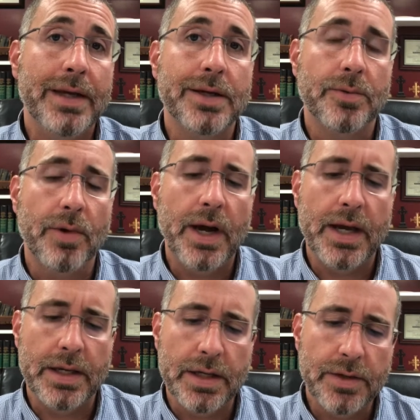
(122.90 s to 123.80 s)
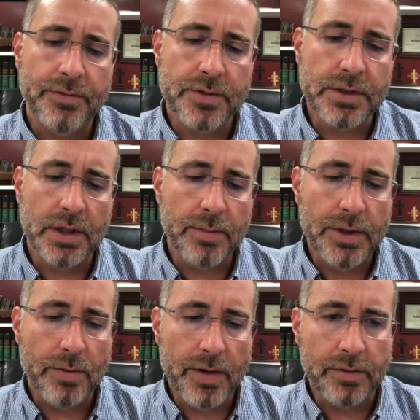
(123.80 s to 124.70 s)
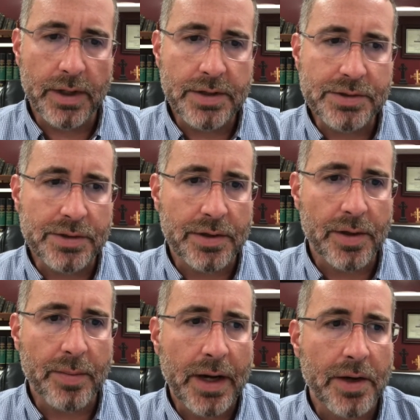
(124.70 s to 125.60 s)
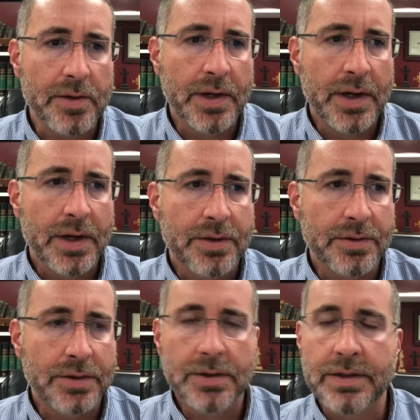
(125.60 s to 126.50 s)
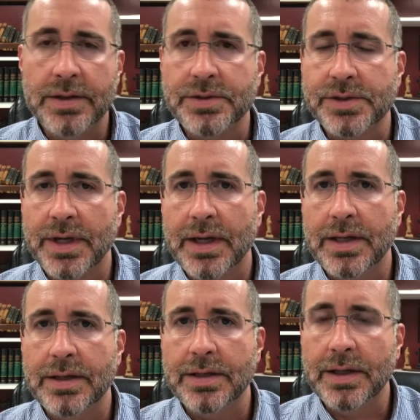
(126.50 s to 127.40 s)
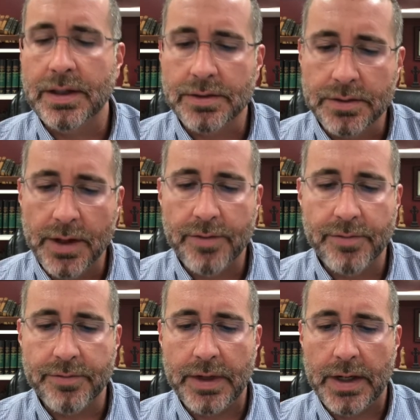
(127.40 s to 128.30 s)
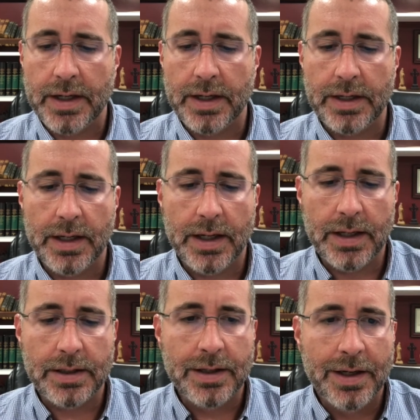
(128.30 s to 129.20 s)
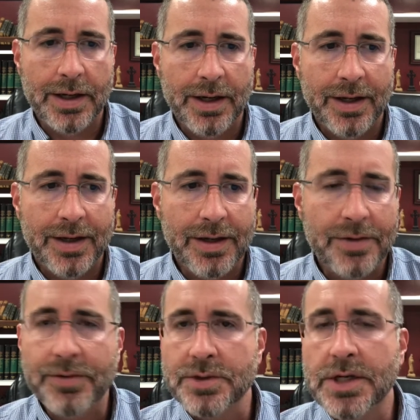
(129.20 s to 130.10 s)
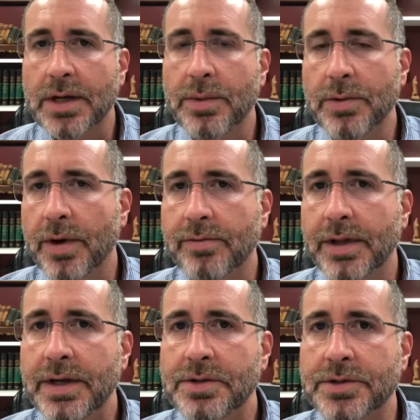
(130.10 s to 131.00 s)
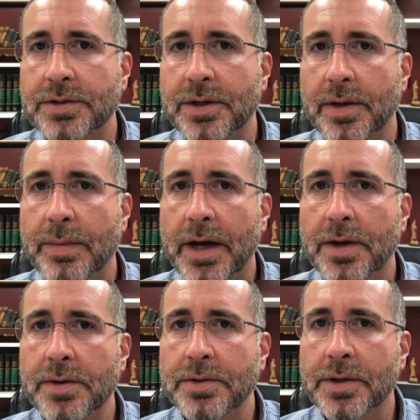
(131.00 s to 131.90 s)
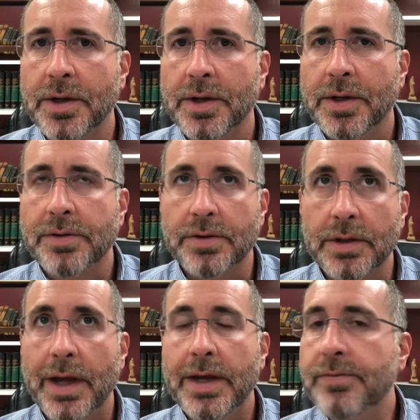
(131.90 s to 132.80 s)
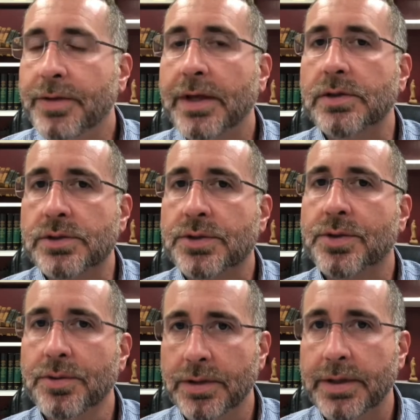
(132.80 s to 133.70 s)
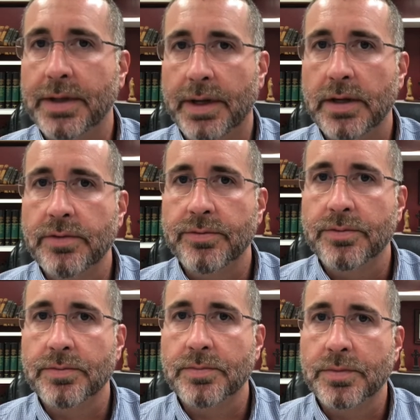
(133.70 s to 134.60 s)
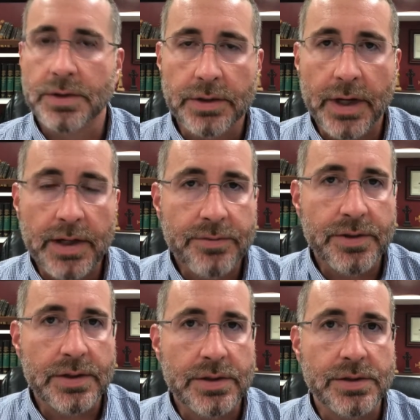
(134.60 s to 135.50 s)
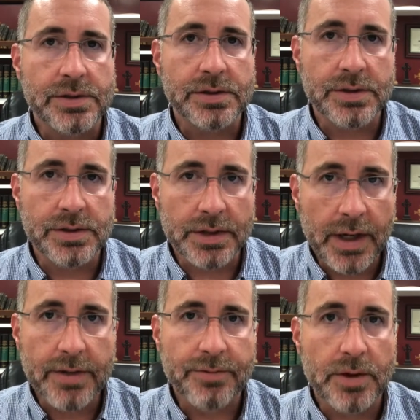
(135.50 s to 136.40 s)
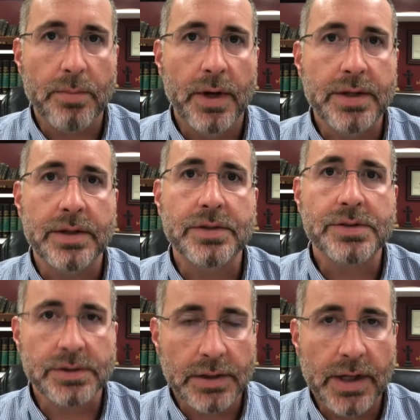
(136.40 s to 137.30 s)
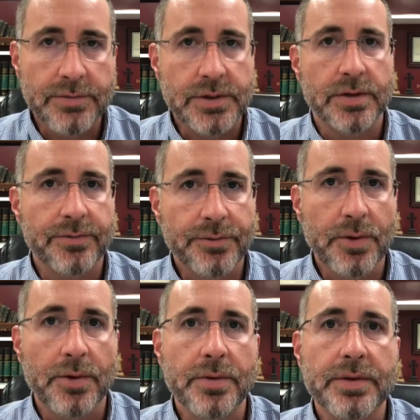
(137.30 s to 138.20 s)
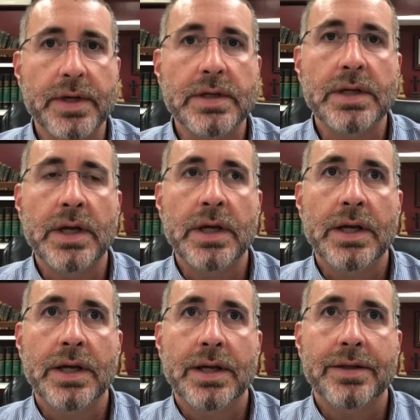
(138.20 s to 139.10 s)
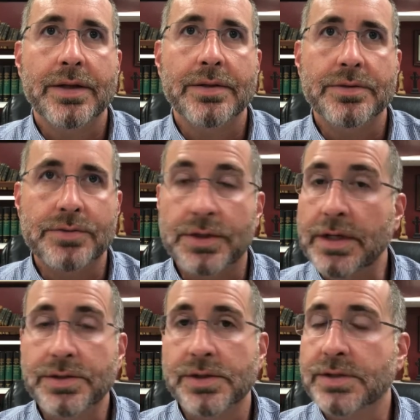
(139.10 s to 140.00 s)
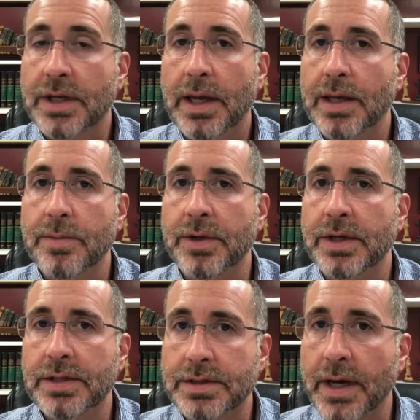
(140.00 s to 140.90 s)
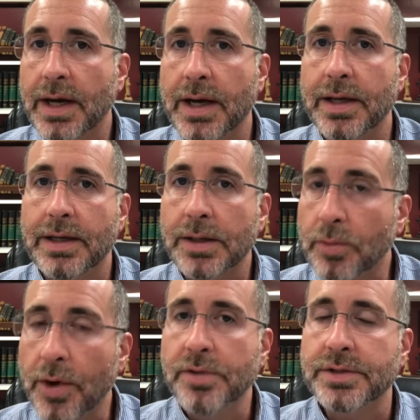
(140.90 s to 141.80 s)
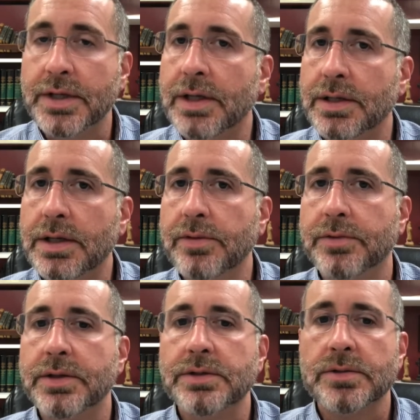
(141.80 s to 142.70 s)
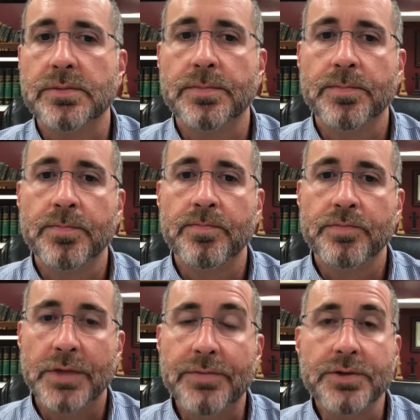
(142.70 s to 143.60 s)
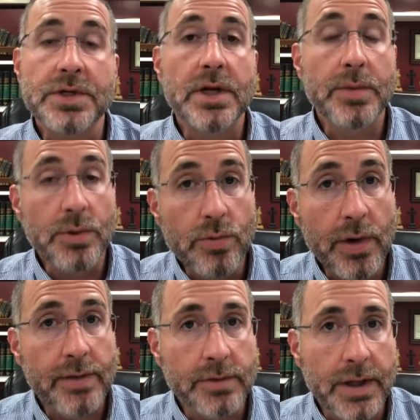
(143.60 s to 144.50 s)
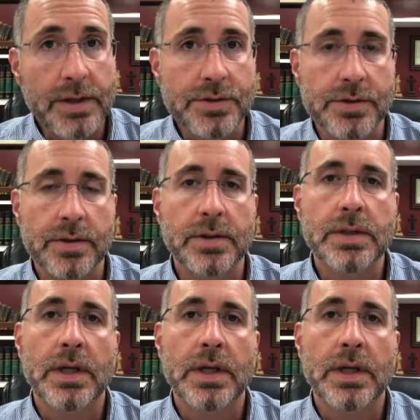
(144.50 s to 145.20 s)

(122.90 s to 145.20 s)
it right, and if there's going to be revelation about the goodness and the love of God, and if there's going to be revelation about the life that is truly life, the life that is life in abundance, life to the full, that Jesus came and he died and he rose again to give us, if there's going to be revelation,